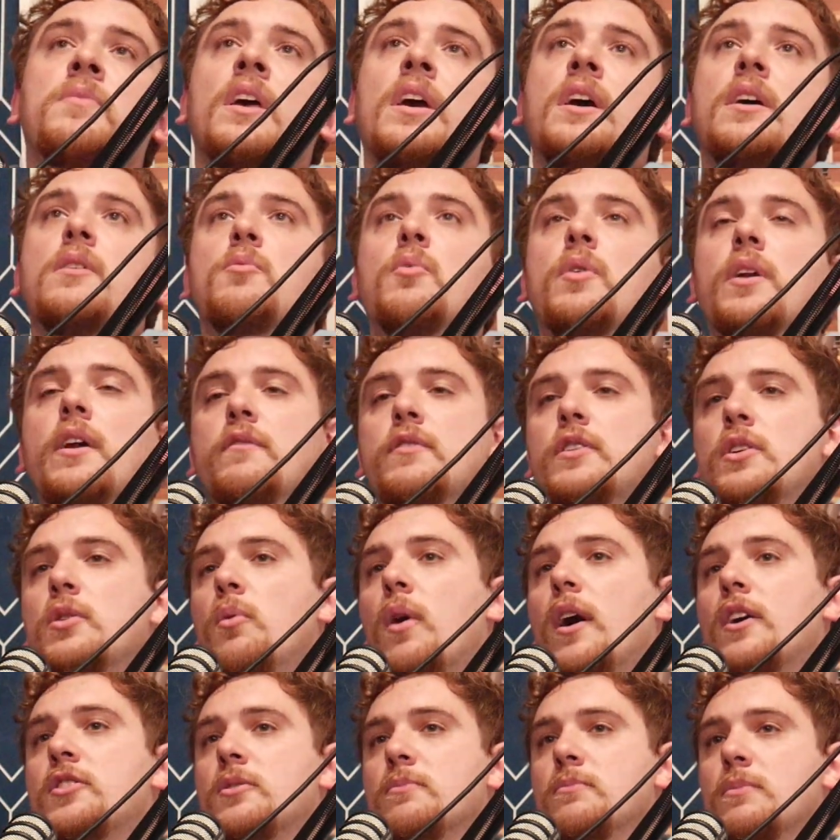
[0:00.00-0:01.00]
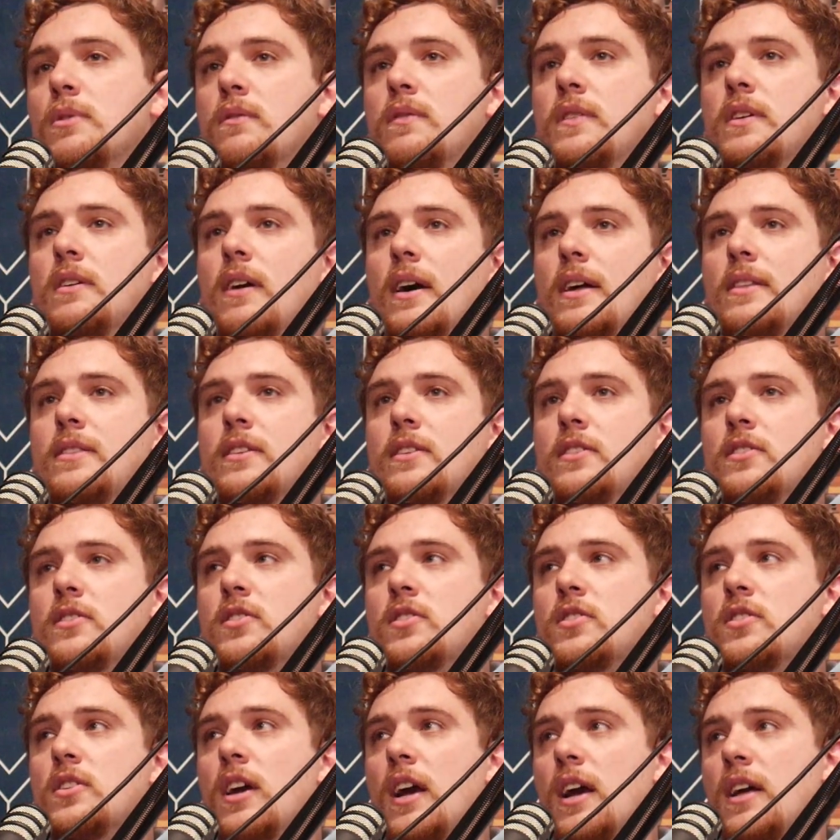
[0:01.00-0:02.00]
whenever you watch a movie like
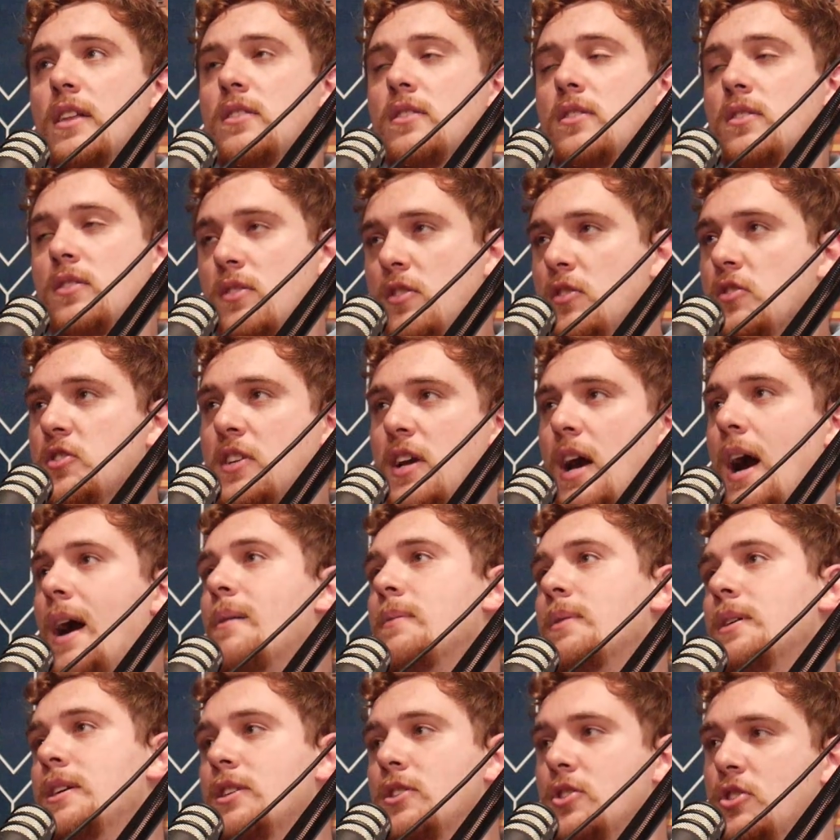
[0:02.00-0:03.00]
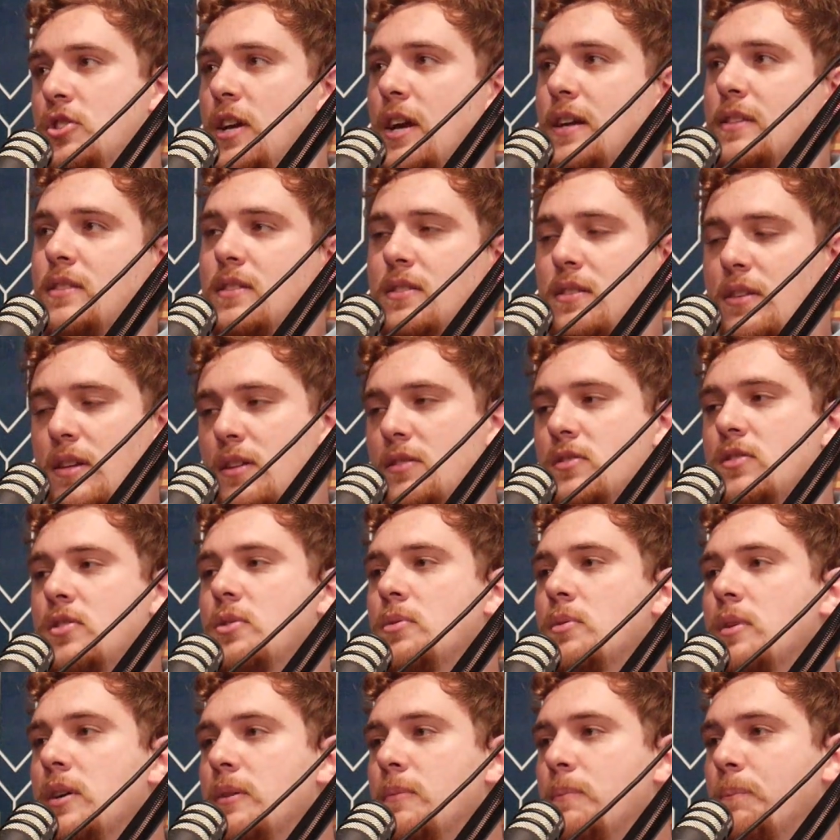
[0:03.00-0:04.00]
this and there's comedy injected
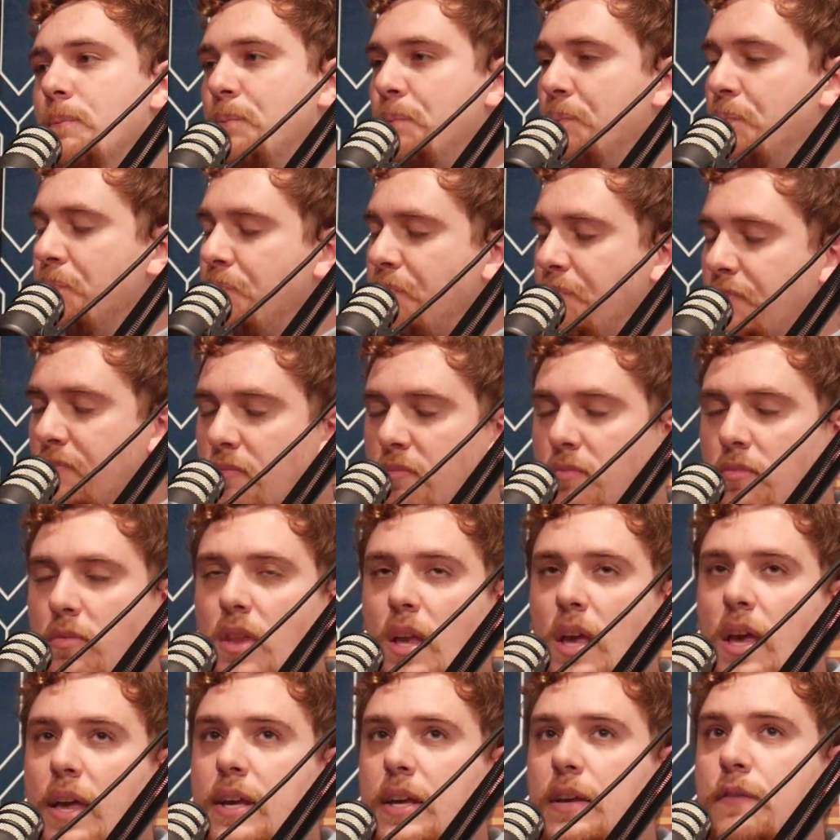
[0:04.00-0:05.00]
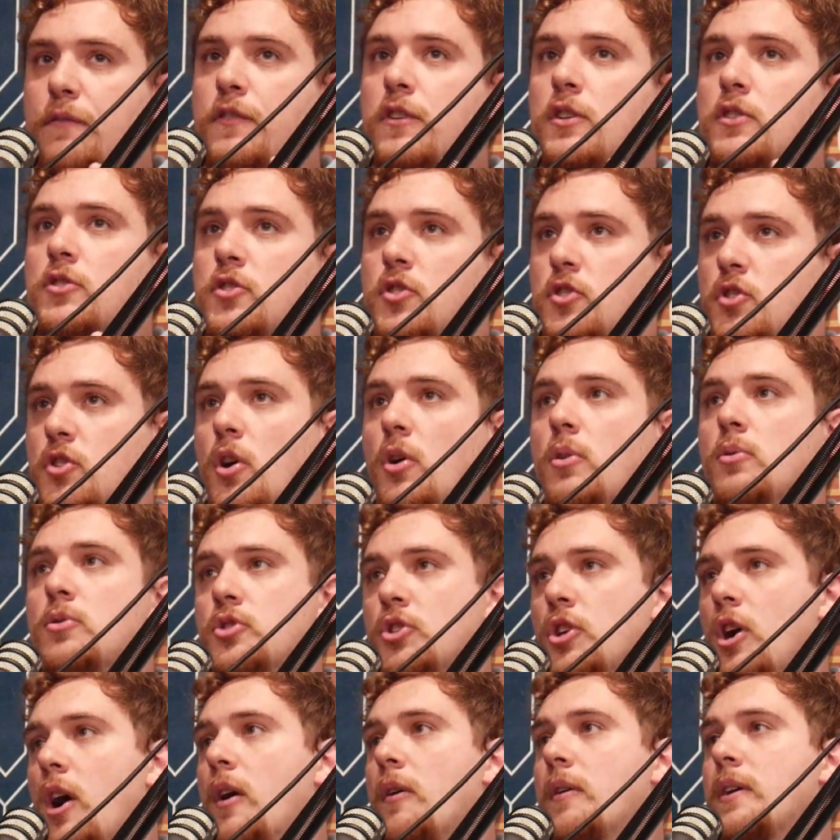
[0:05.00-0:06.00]
into it, it can feel so
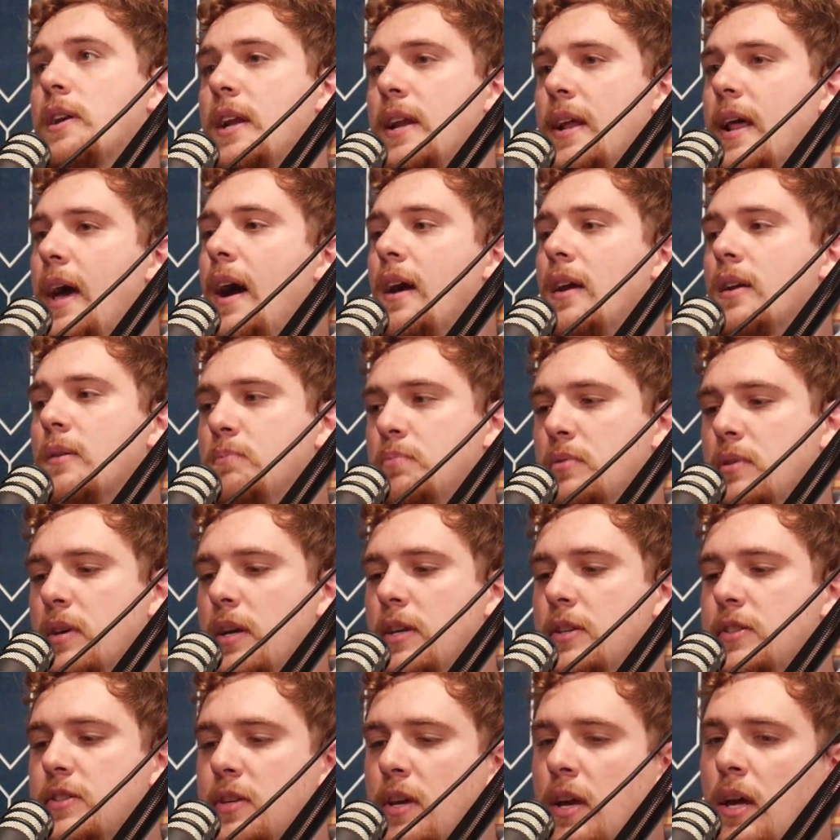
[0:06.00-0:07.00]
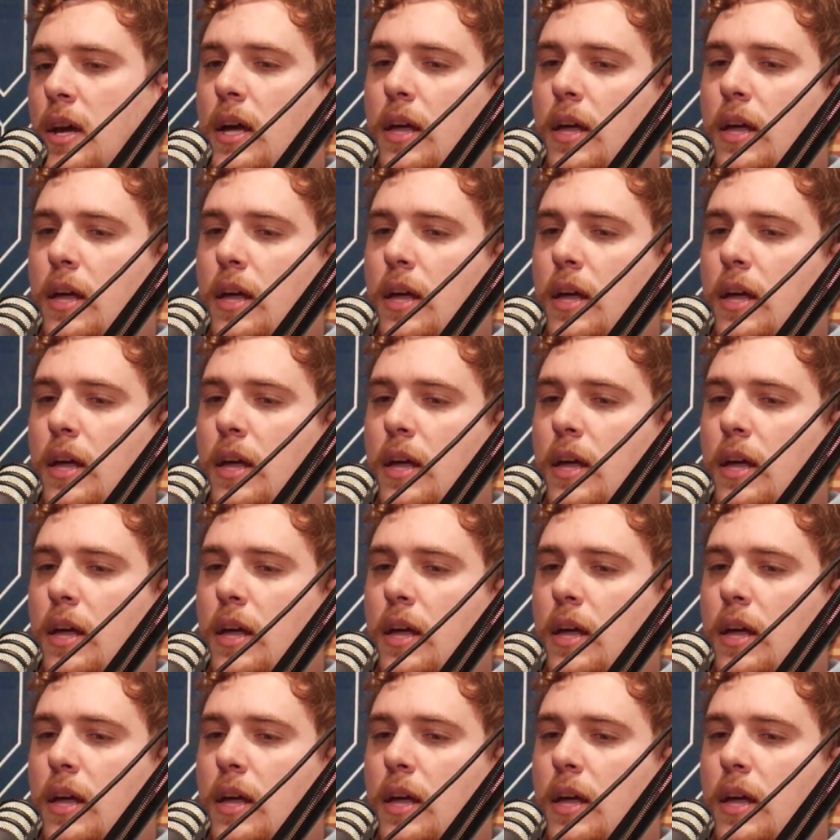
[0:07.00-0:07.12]
jarring and out of place.